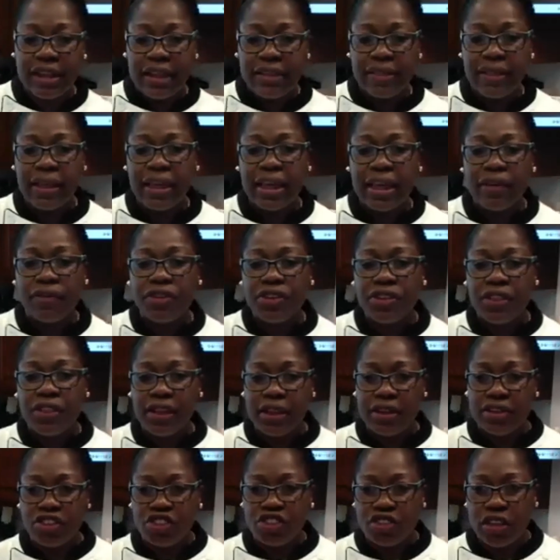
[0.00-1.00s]
I think
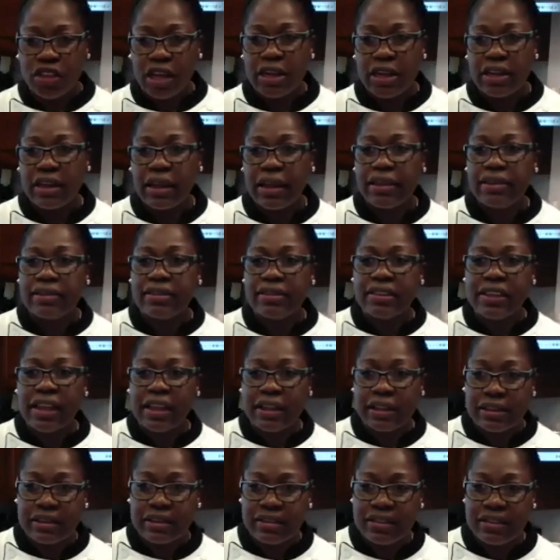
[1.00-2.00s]
everything just kind of
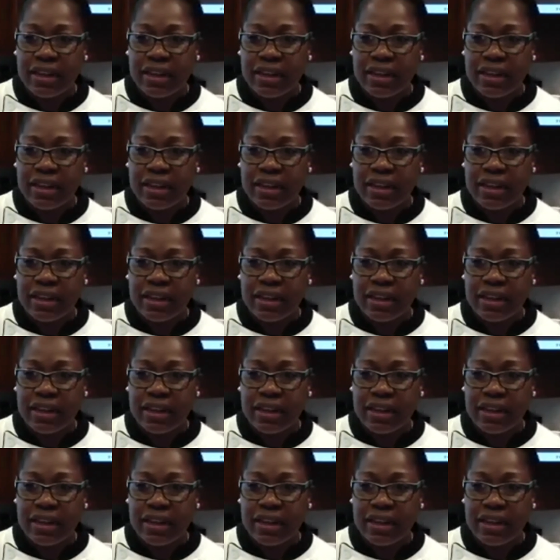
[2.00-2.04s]
settles